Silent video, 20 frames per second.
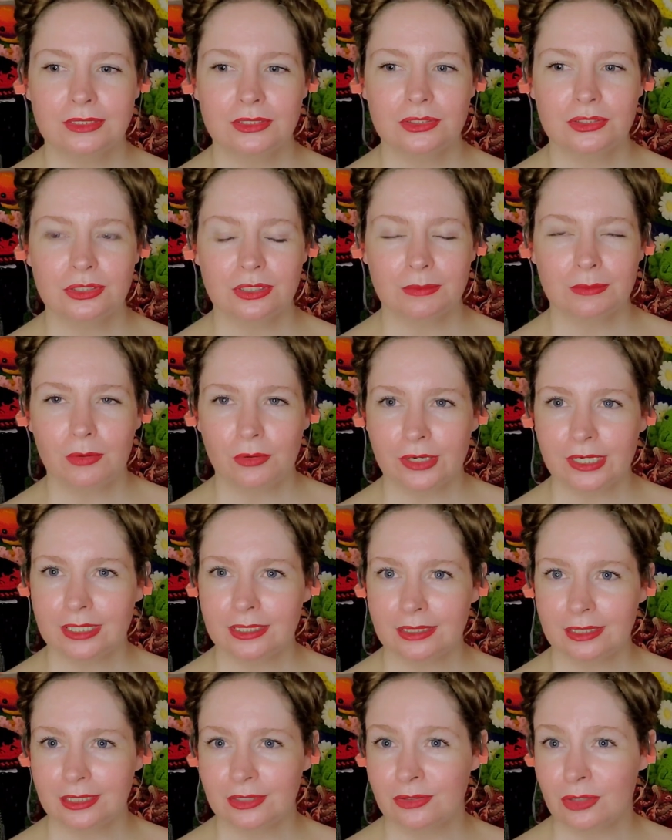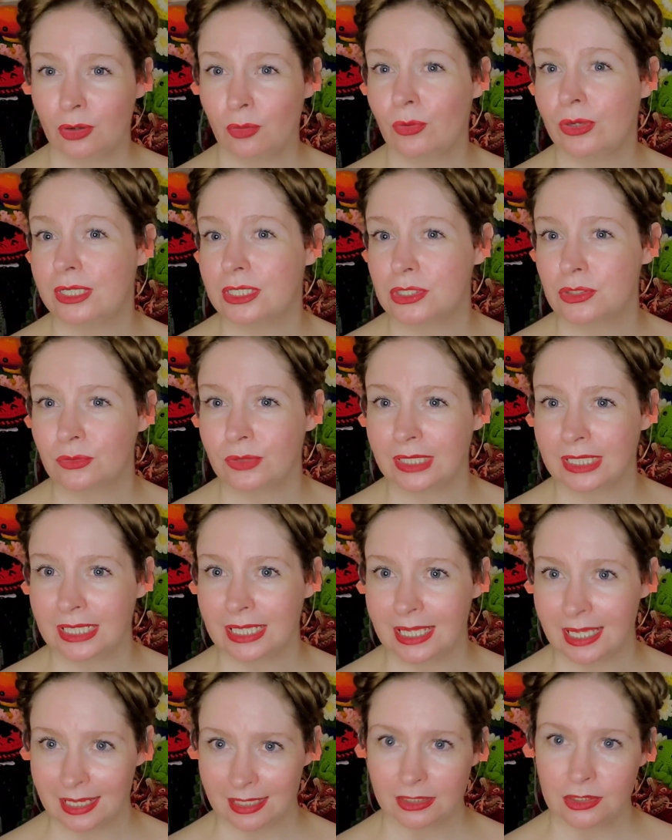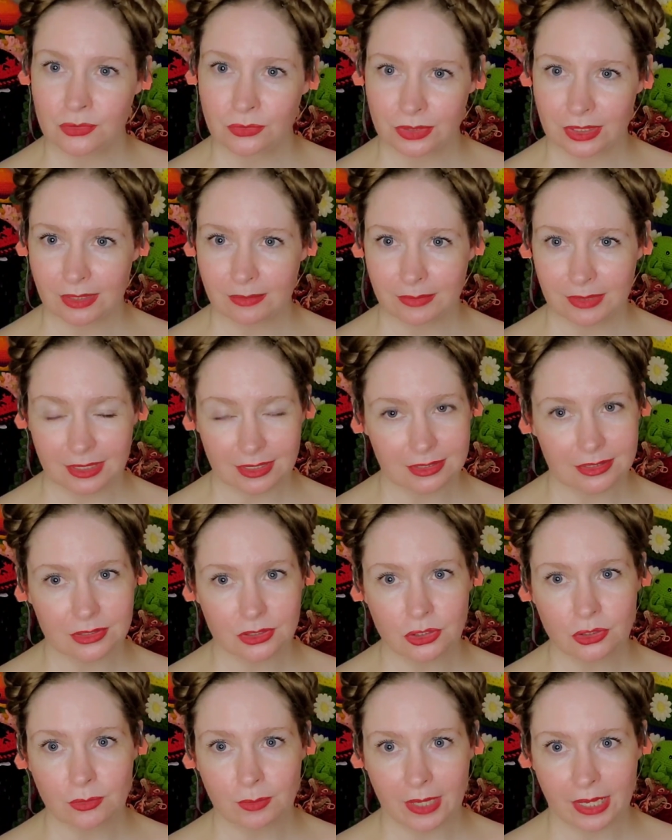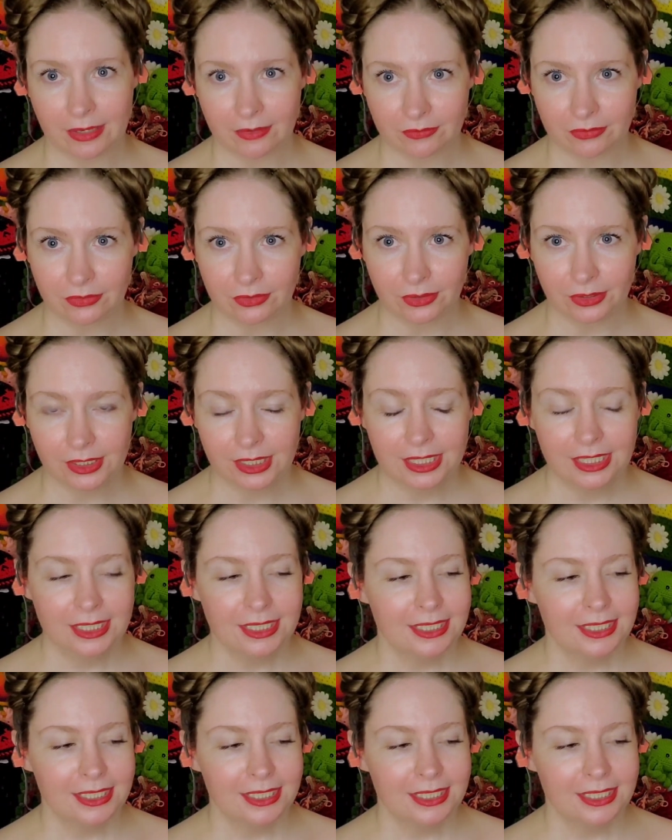to the point that you don't want to engage with it because it's too painful.